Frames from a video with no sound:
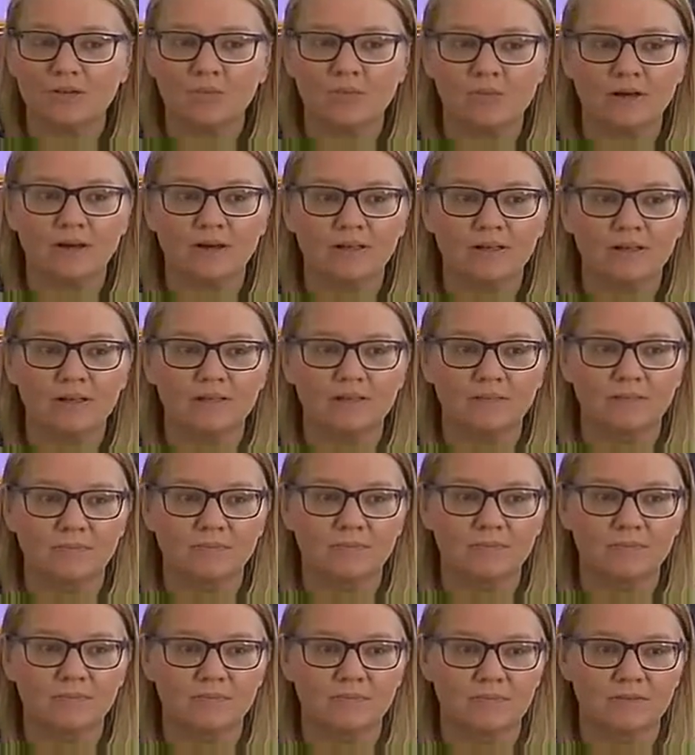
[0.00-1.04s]
want to
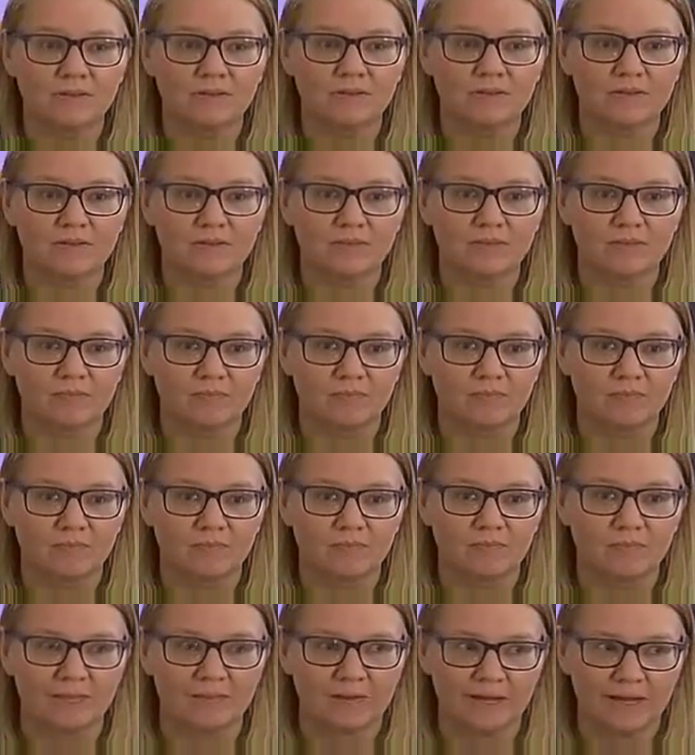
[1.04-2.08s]

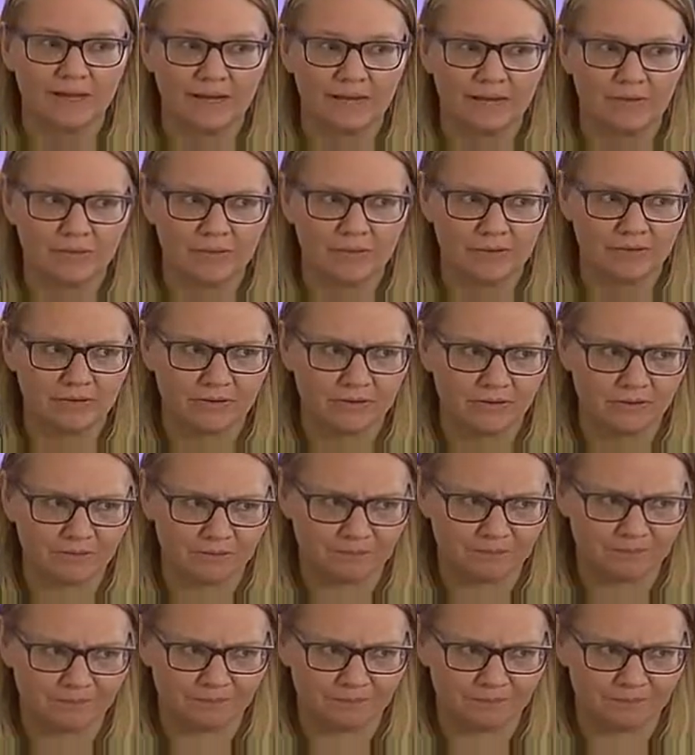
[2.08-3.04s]
plan with your,